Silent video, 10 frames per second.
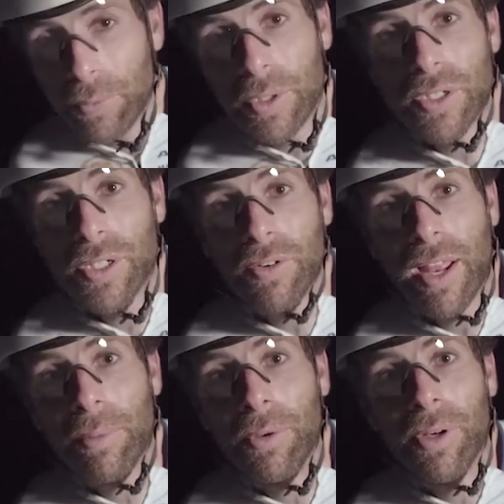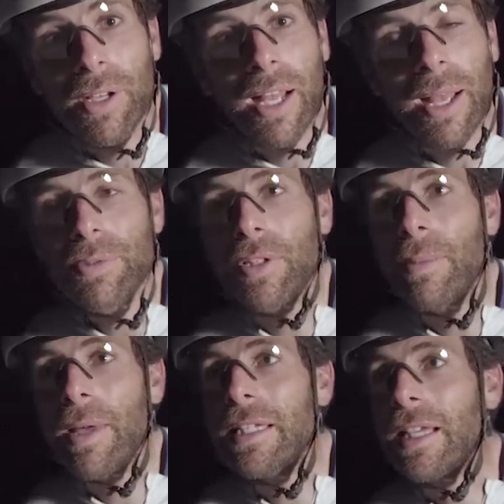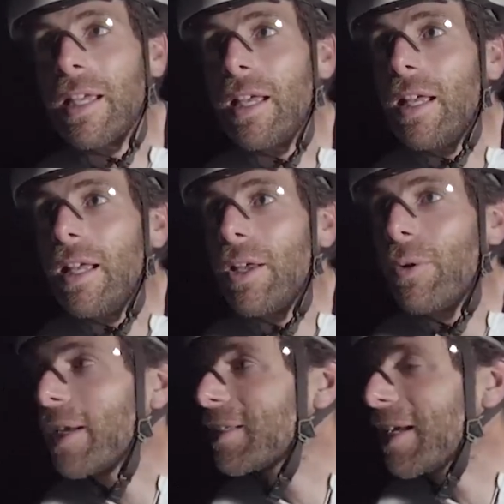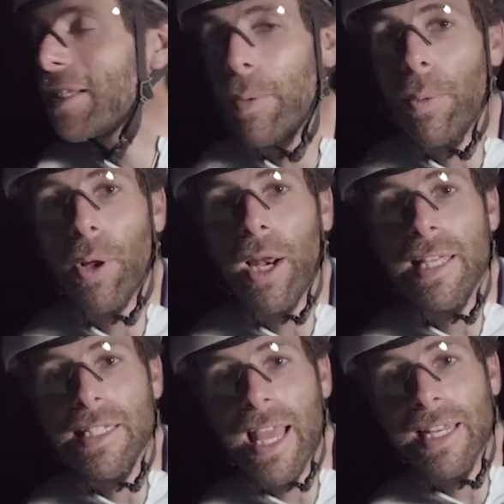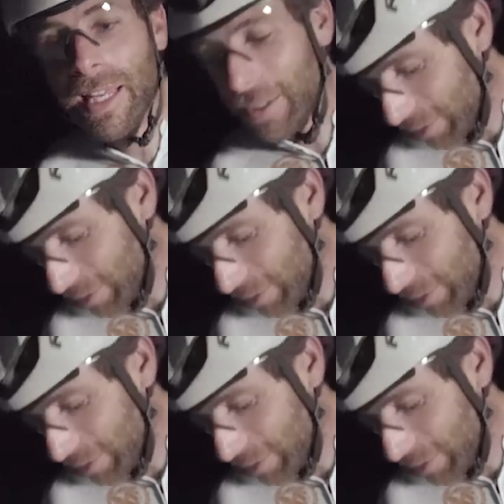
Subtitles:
which is incredible. Absolutely amazing. Quite excited about what lies ahead now.